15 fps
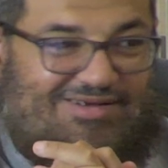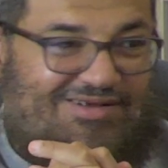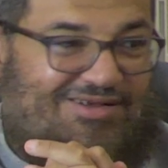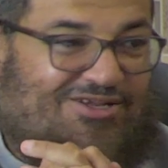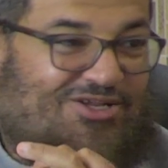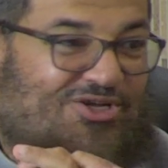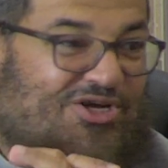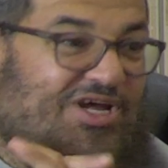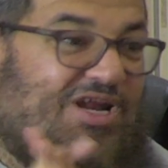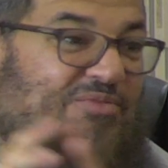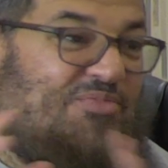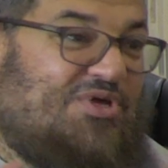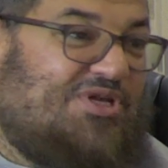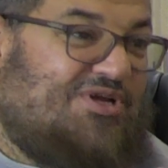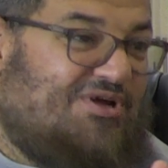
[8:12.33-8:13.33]
You're going to
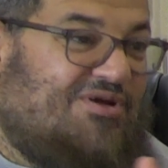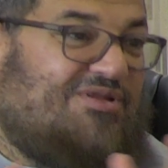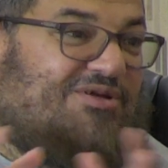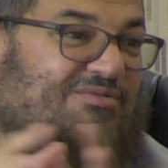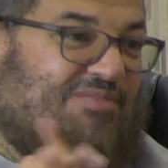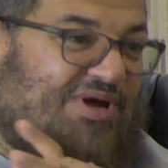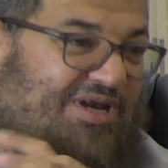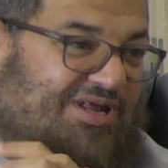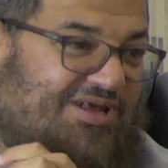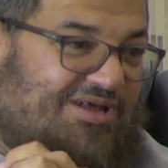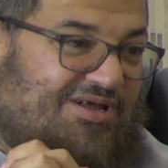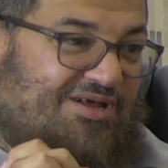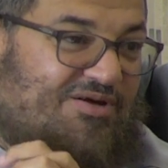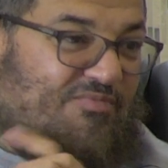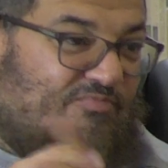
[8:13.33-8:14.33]
be inheriting money.
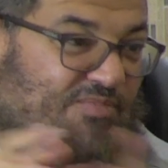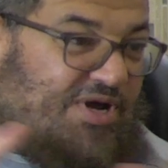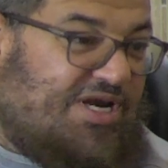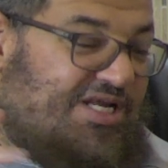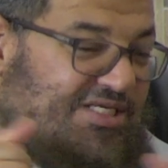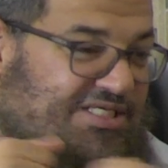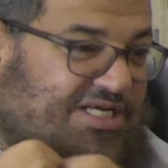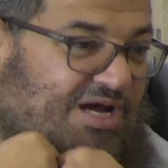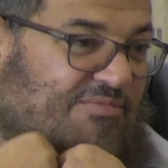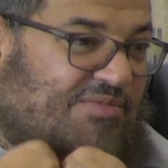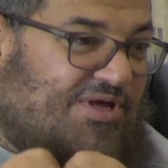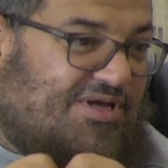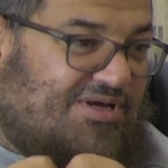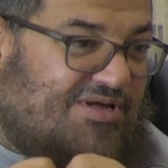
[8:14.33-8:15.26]
Money is coming.